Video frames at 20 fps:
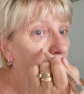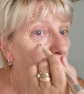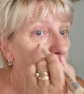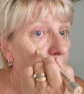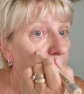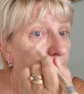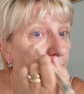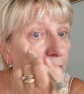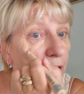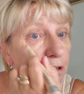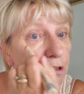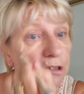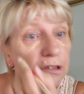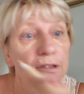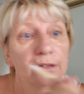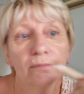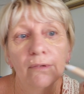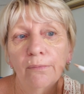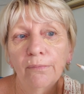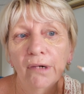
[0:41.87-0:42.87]
And I'm going to
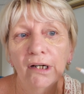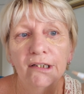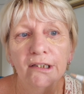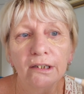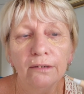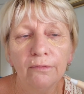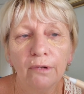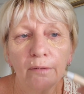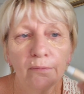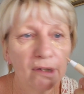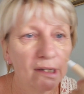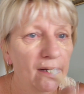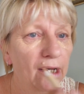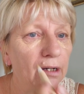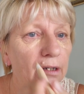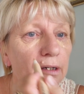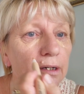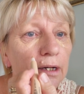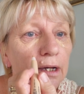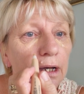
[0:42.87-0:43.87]
use my brush in a moment.
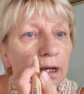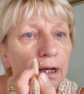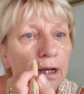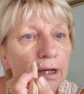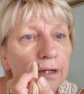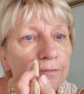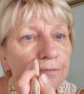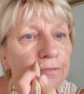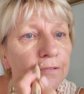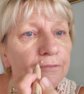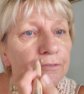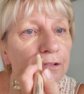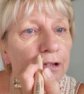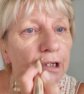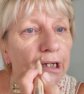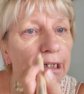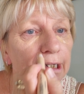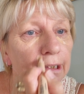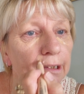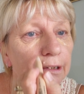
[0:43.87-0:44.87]
Now, if you've
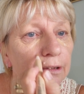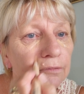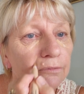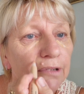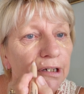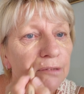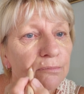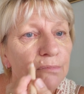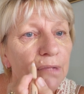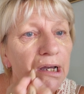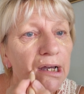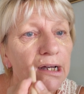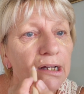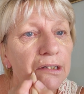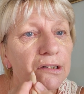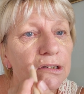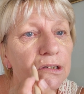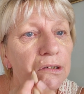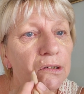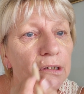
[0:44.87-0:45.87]
got any little red
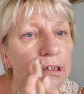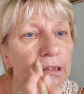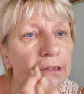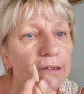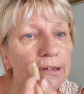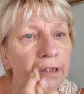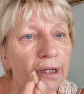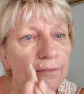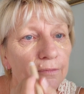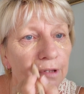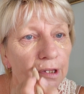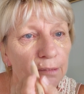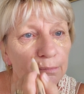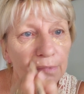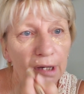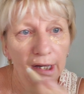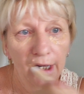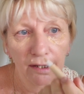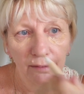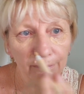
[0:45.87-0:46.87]
marks, you can cover
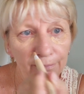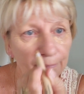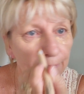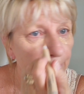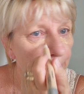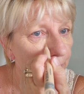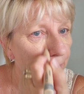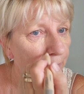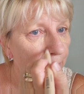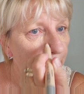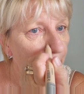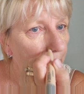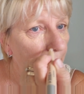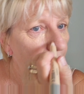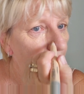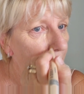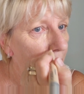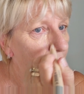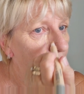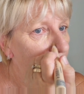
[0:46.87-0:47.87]
them up.
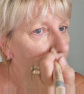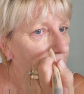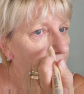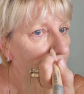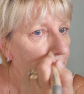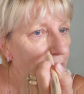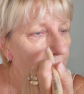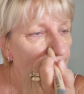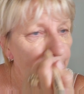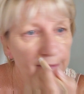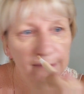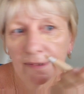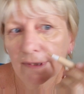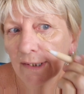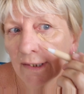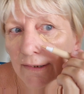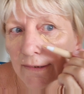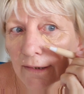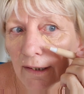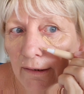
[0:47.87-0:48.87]
Sometimes if
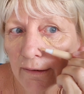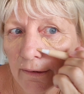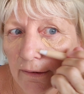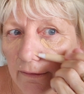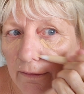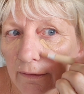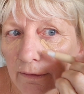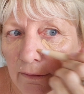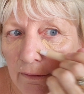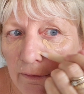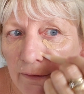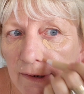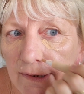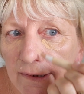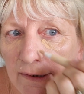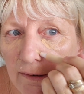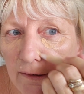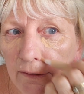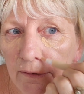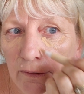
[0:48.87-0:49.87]
there's like the
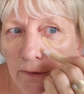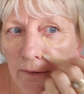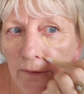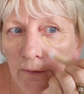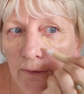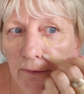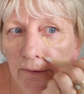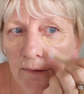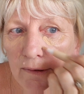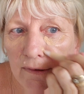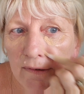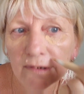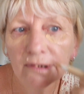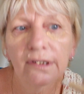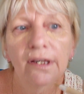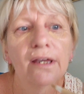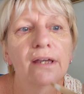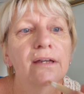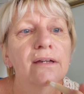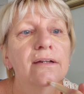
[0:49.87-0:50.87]
crease in your nose,
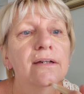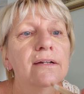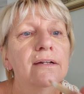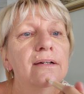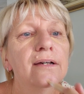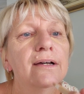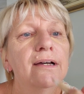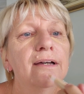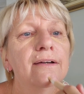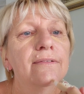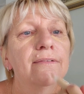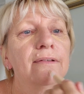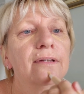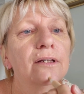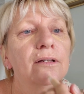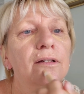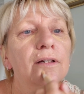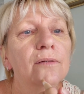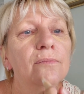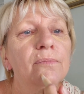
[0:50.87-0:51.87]
I have a
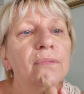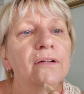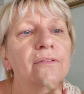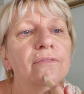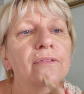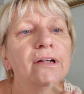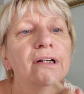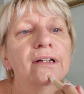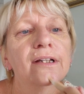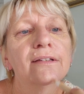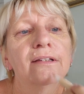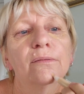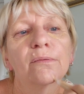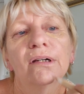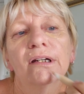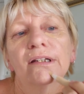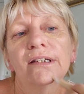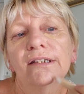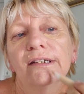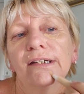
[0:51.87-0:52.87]
little bit of redness on
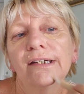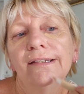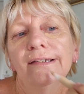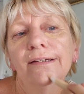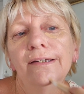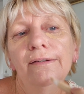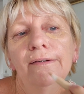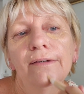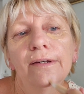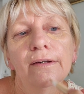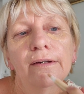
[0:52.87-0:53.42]
my chin.